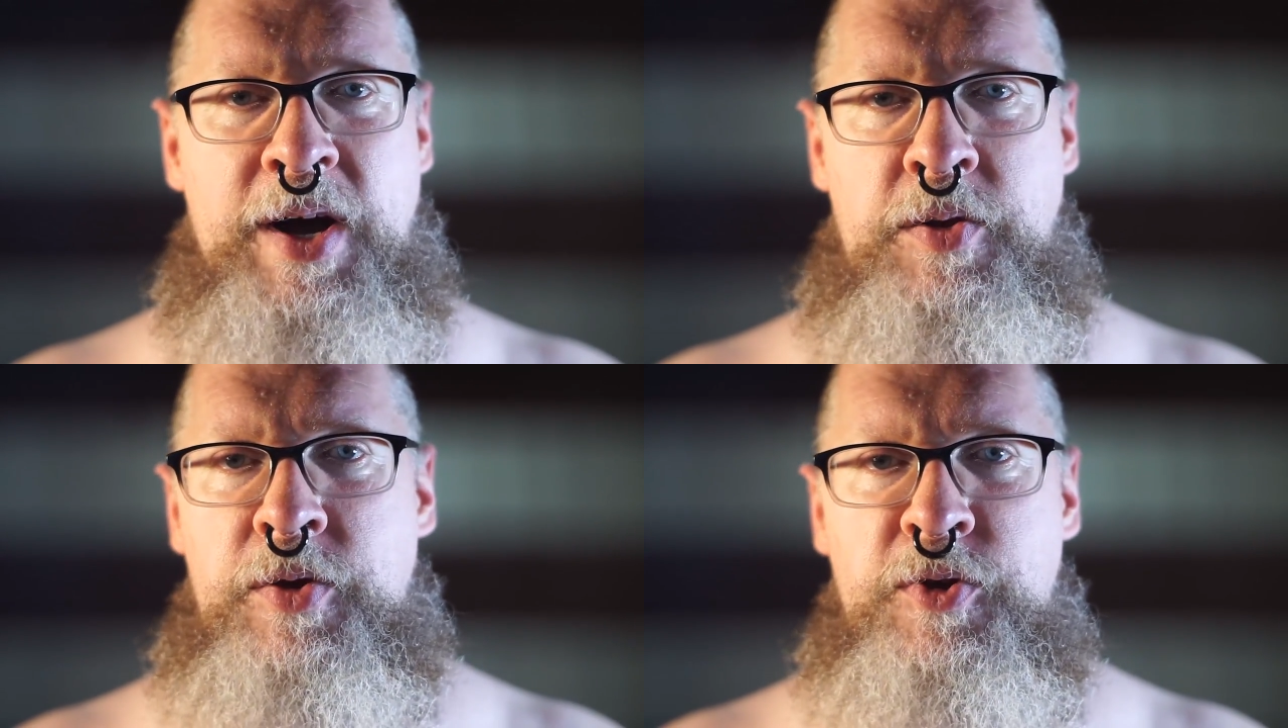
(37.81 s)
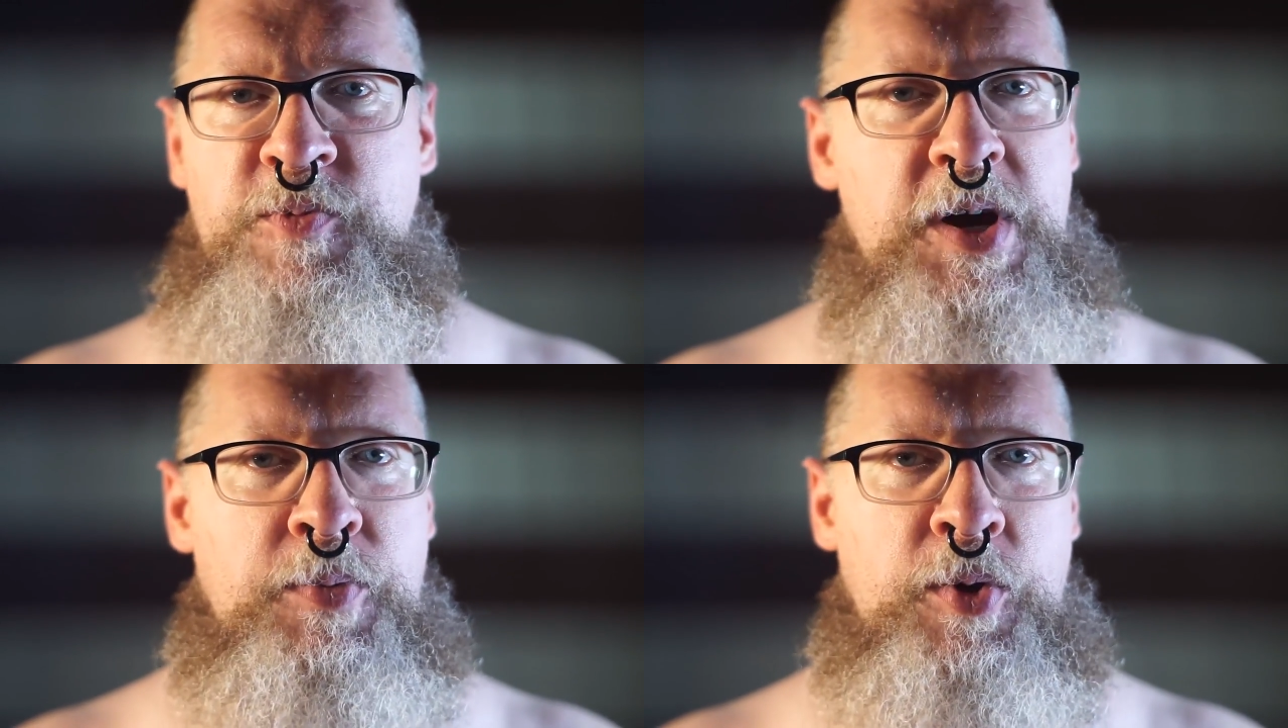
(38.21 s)
do those
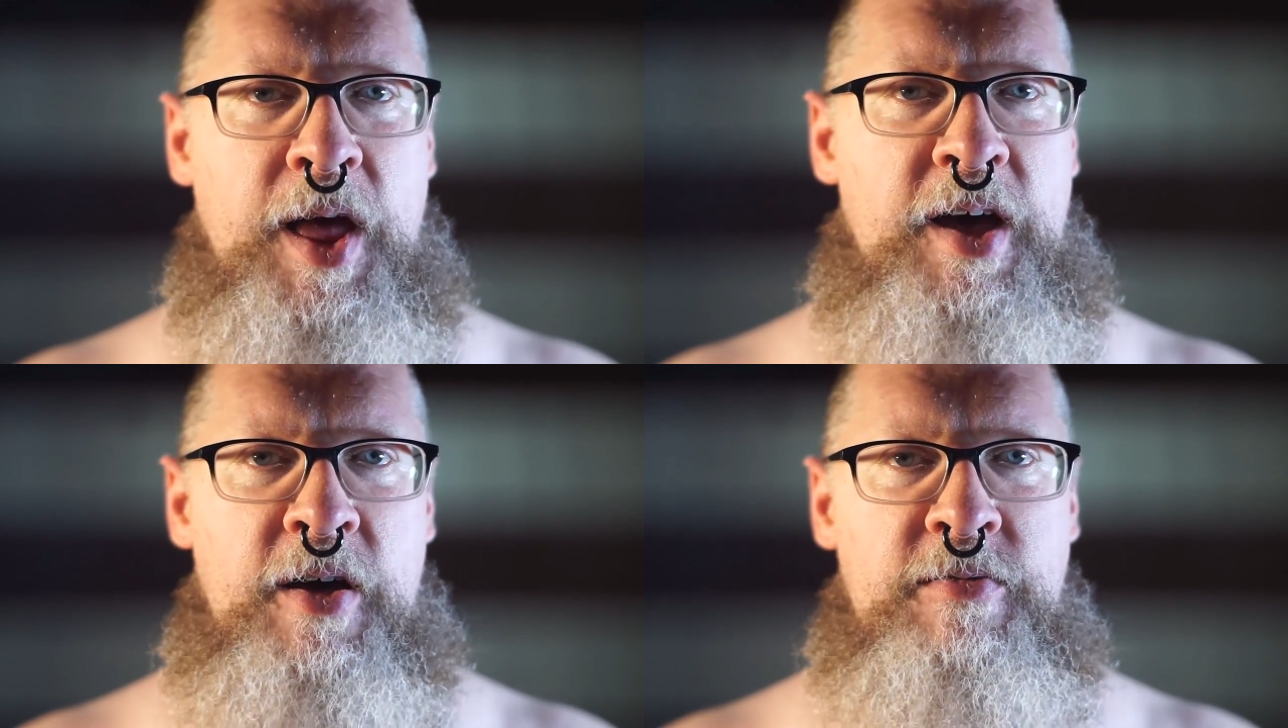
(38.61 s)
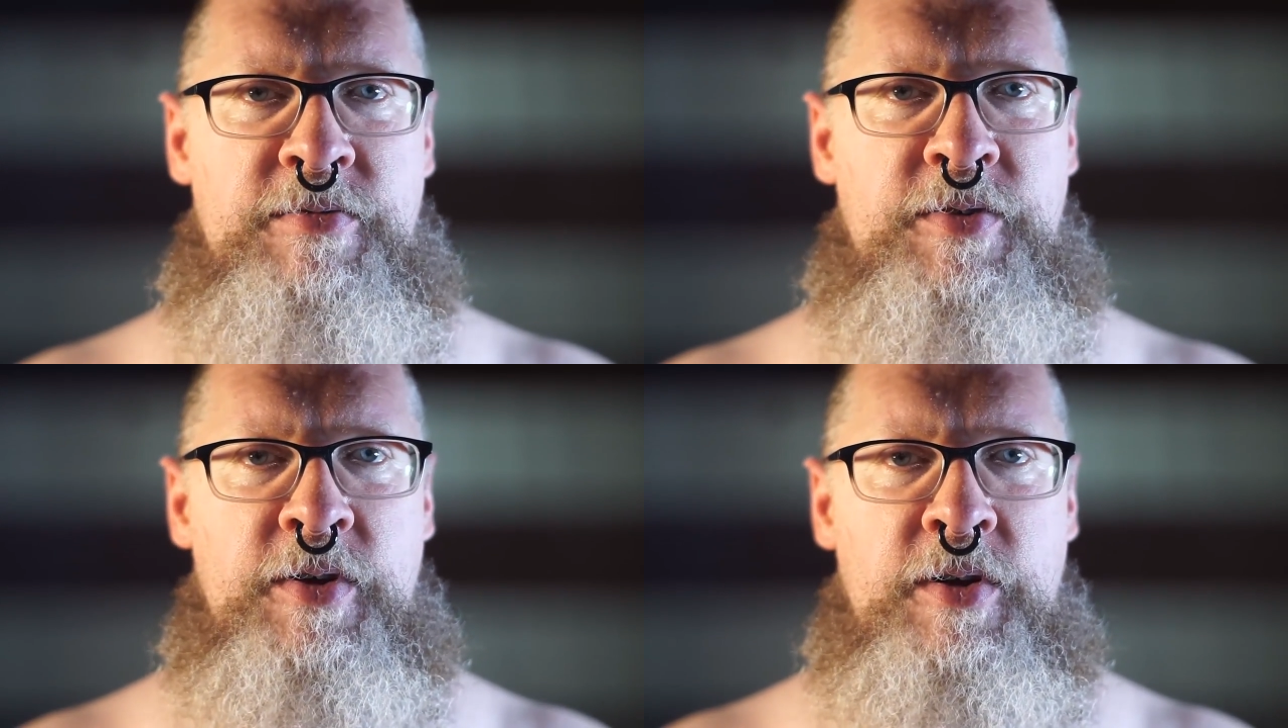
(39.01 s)
people
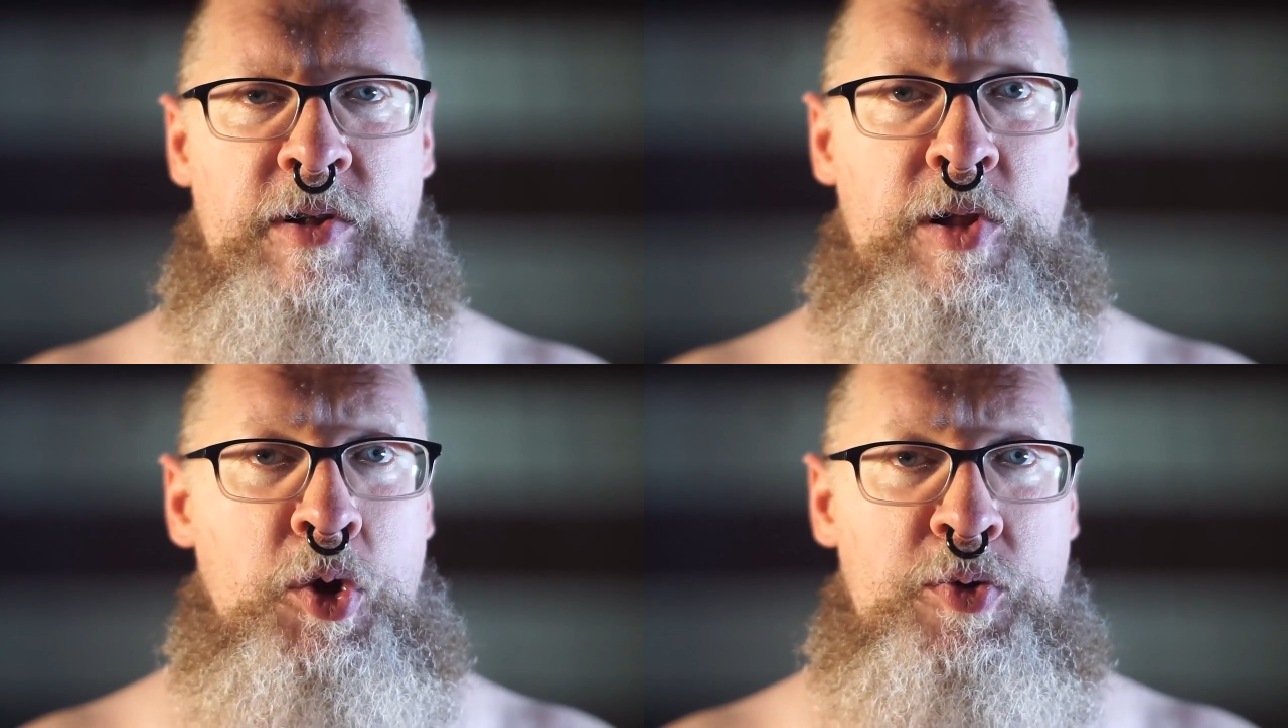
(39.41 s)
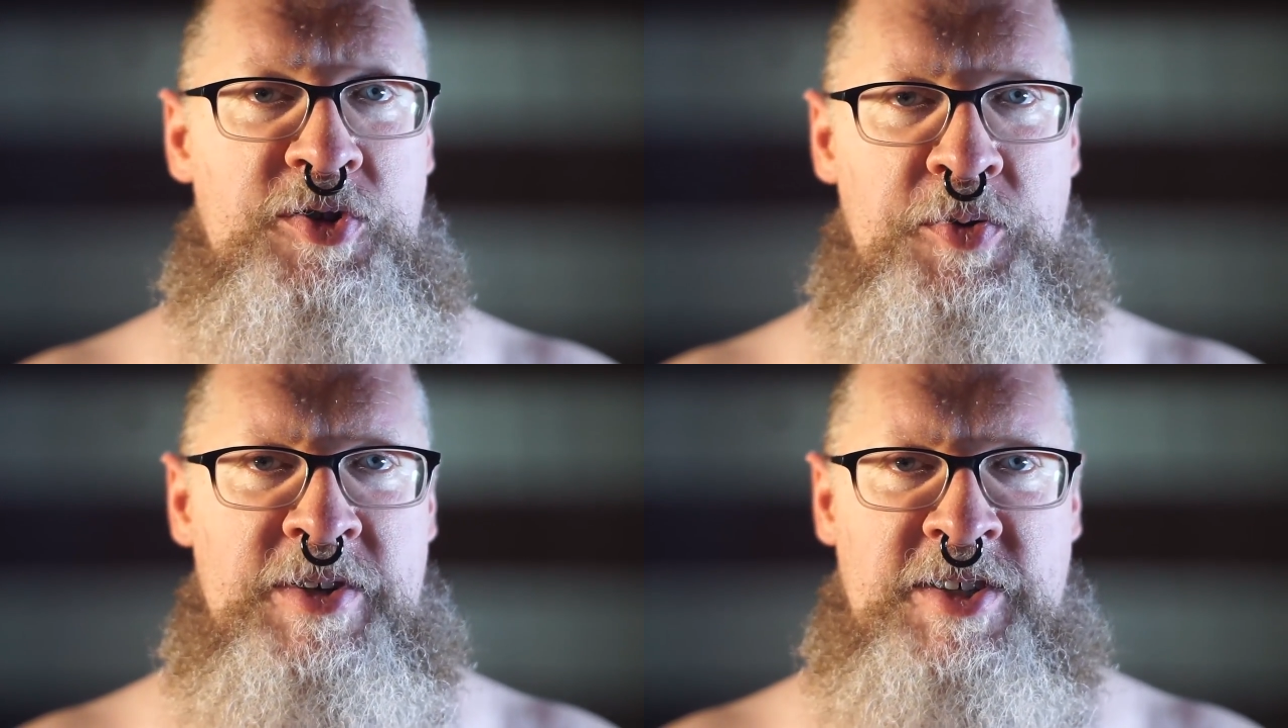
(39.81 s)
have low
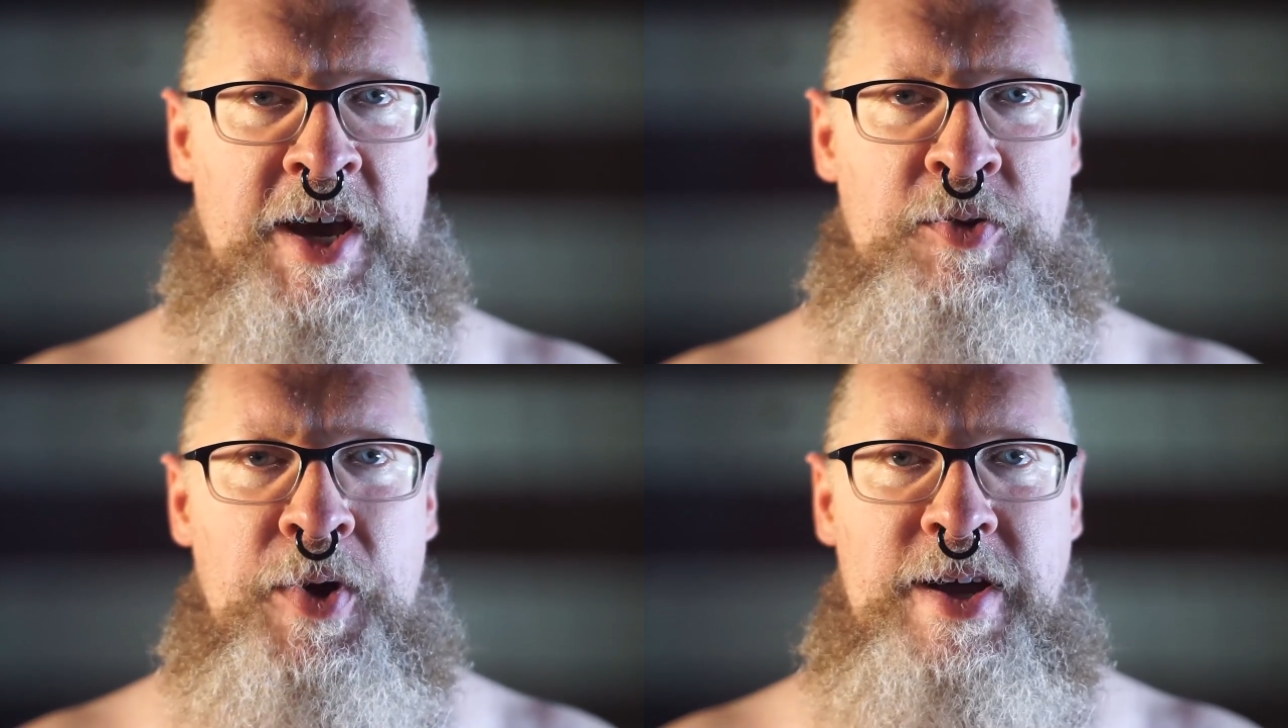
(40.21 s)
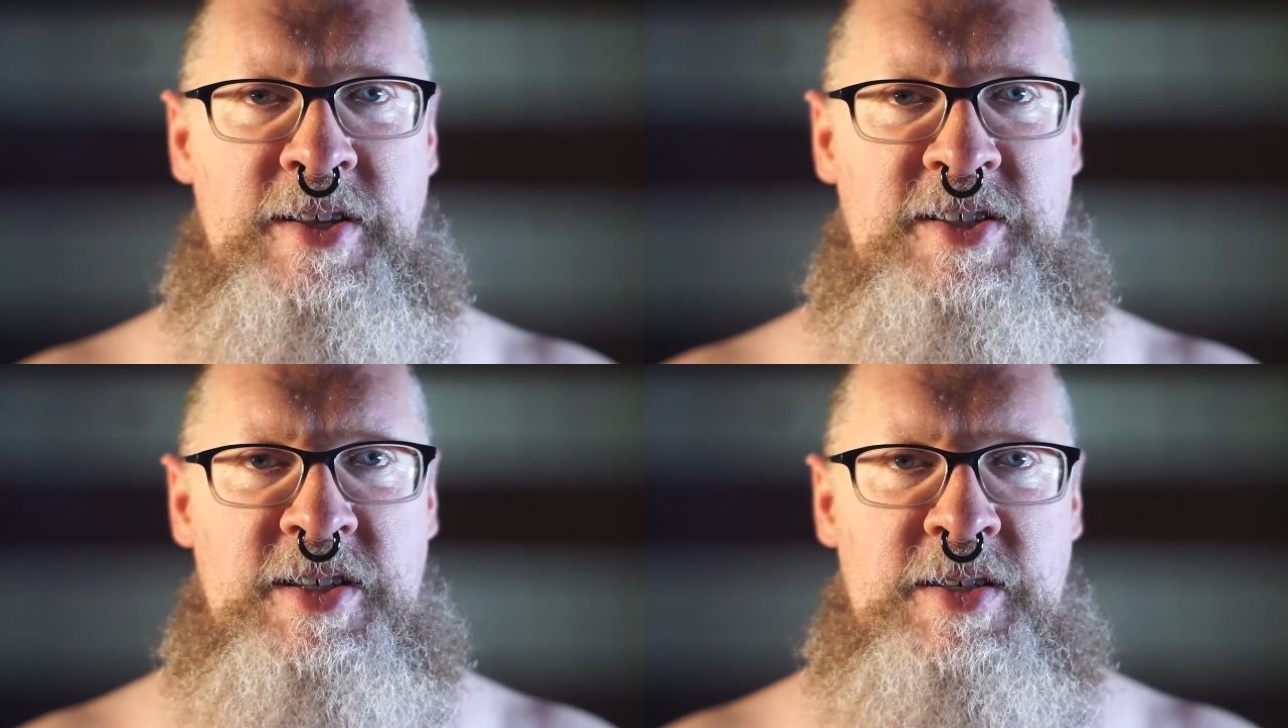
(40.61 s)
suicide
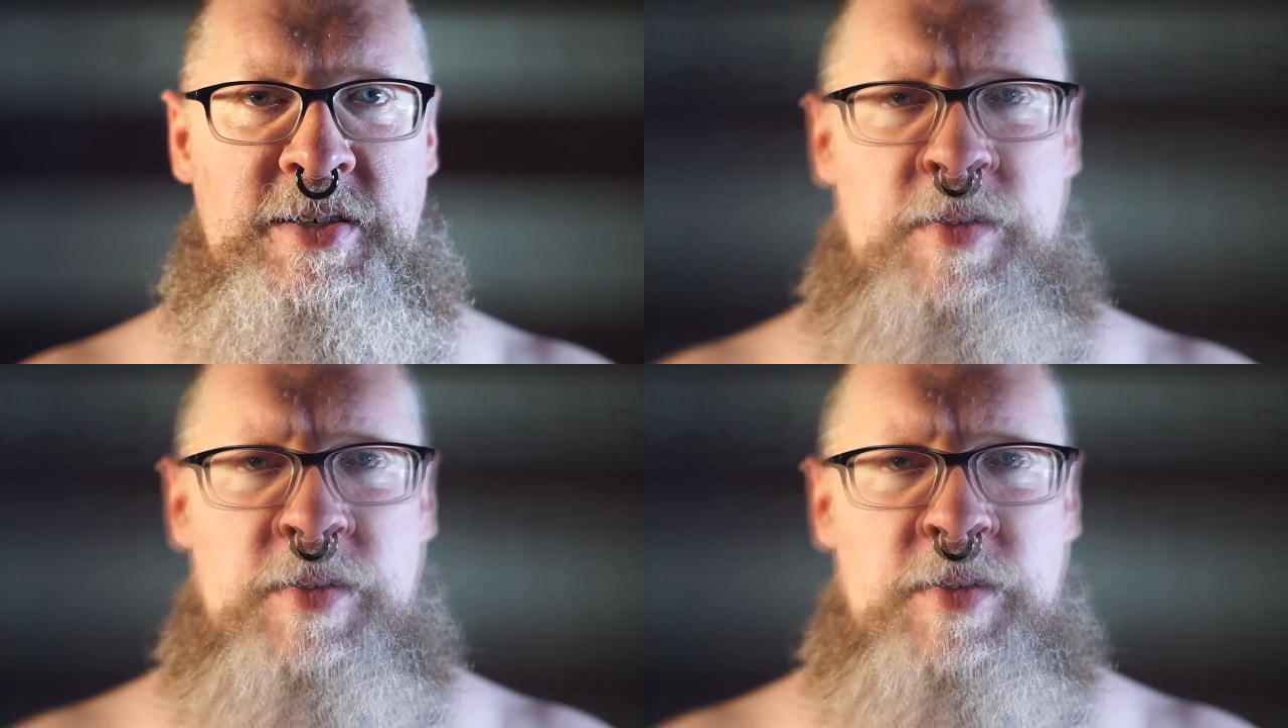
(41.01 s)
rates?